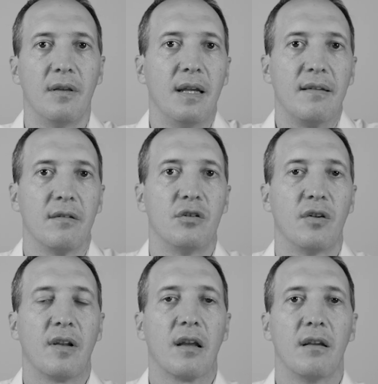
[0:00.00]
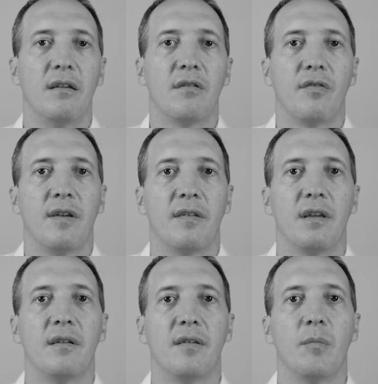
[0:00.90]
it's just like an interface
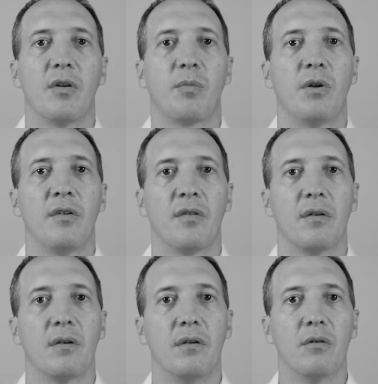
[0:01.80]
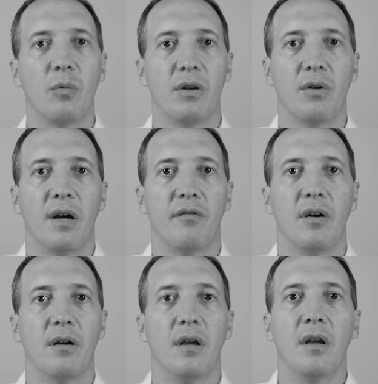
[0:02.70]
in C++. You know, when you have
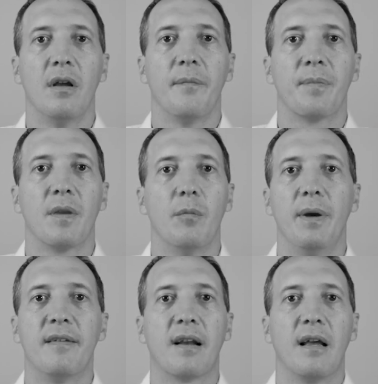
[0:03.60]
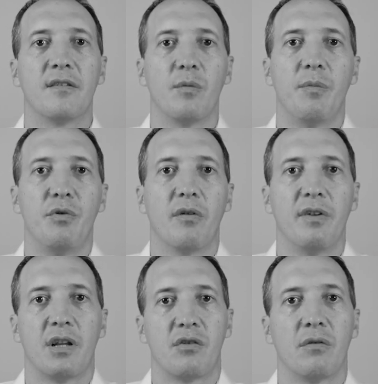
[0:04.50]
a base class with pure
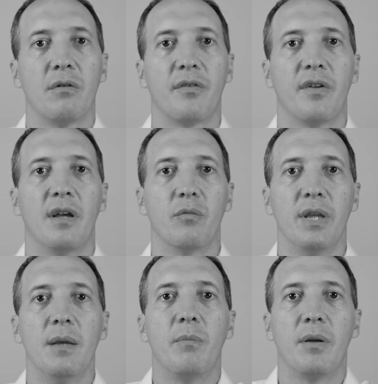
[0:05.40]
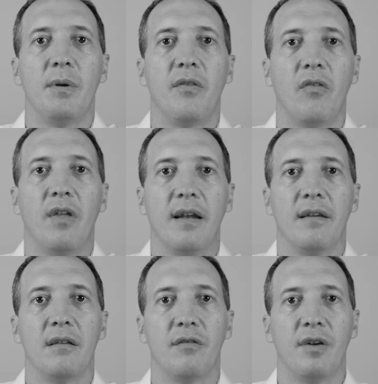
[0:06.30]
virtuals and we implement that
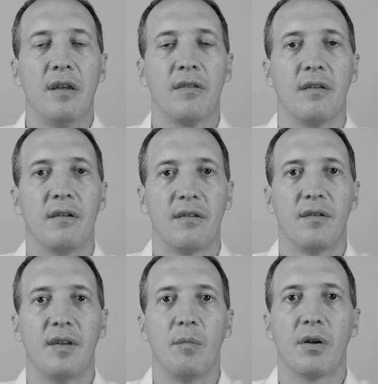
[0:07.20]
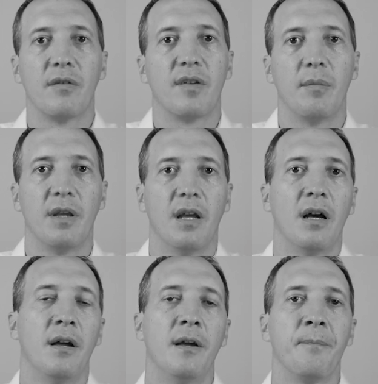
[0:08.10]
interface, it's the same concept
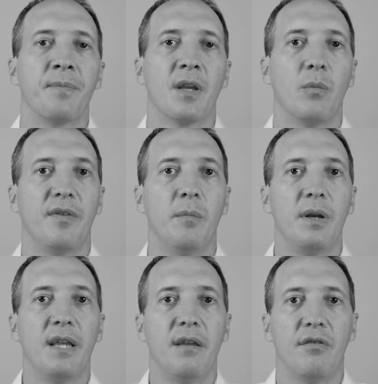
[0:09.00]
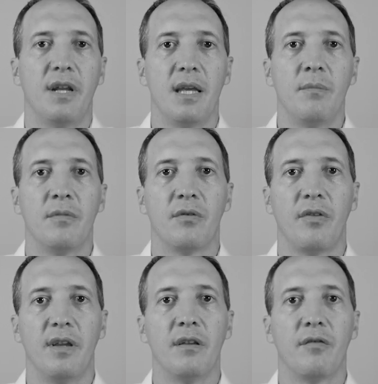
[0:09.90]
here. We simply give a name to
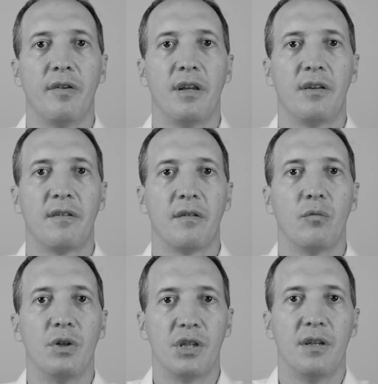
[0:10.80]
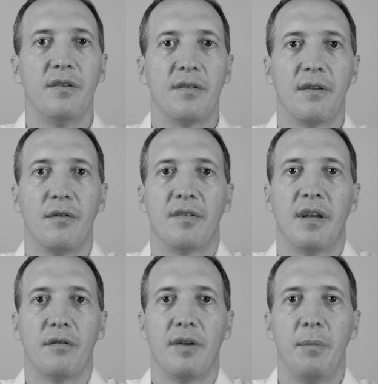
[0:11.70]
the interface, which is the
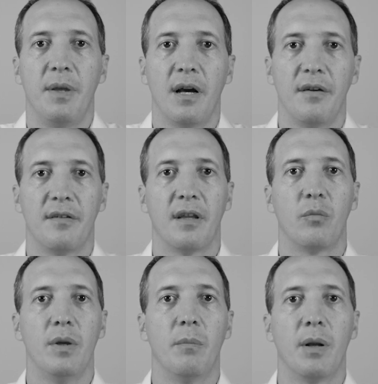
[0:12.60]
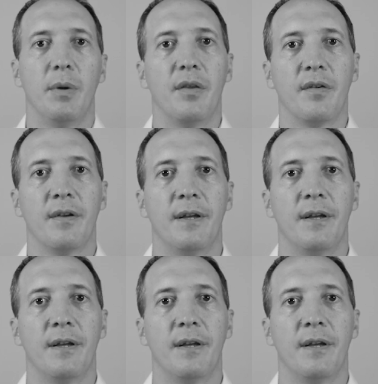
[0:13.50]
set of APIs that we implement.